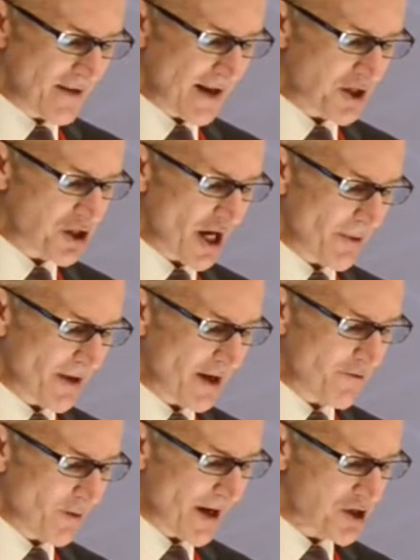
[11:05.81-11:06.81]
that sharing
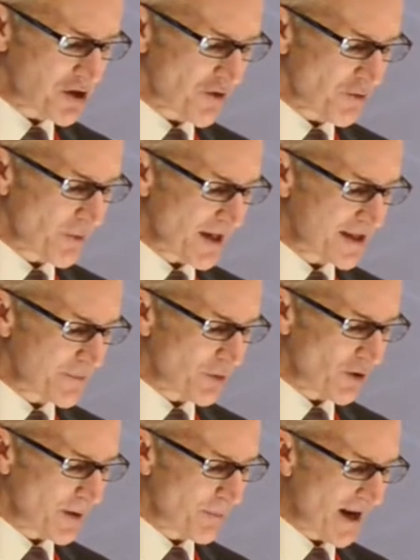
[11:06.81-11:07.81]
information through
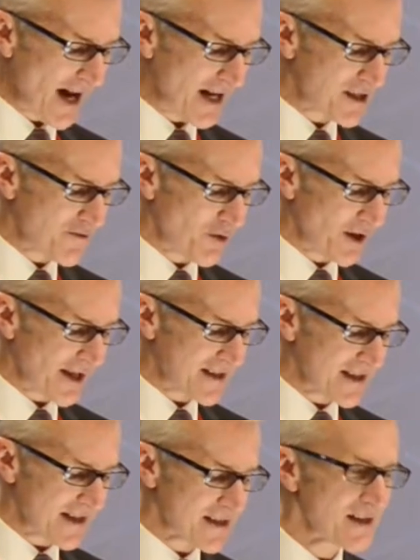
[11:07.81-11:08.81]
Interpol implies full
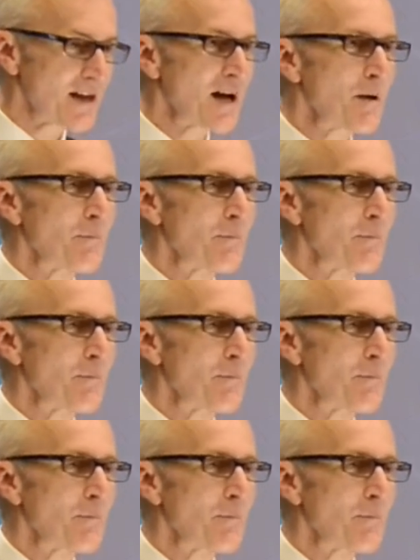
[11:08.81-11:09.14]
access